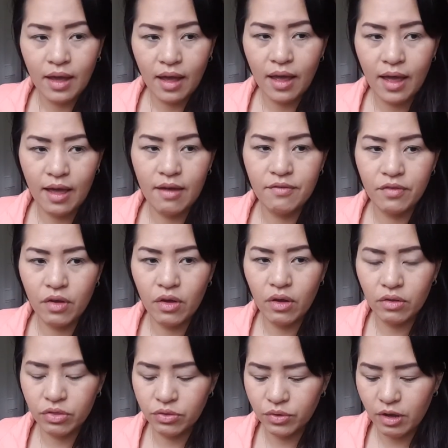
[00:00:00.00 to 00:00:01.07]
I have
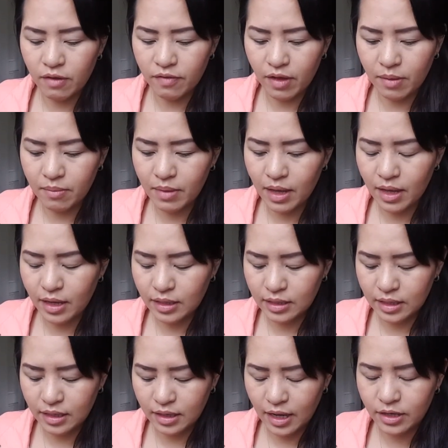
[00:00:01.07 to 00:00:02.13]
all three of them
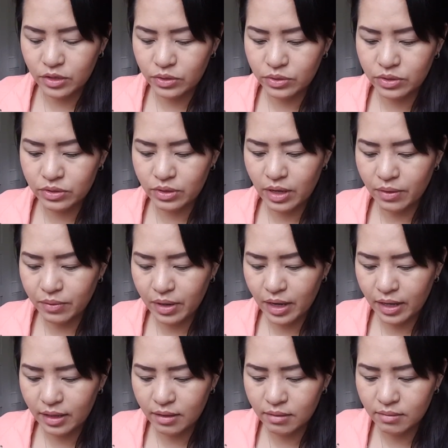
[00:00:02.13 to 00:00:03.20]
and I do that
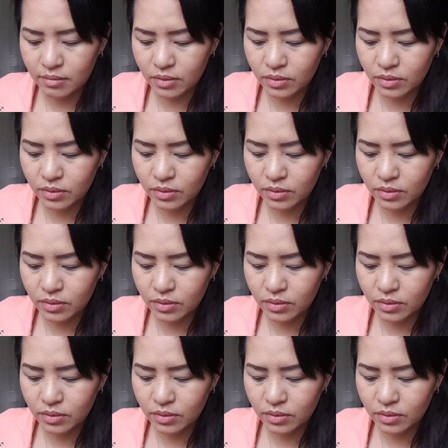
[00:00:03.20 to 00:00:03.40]
when I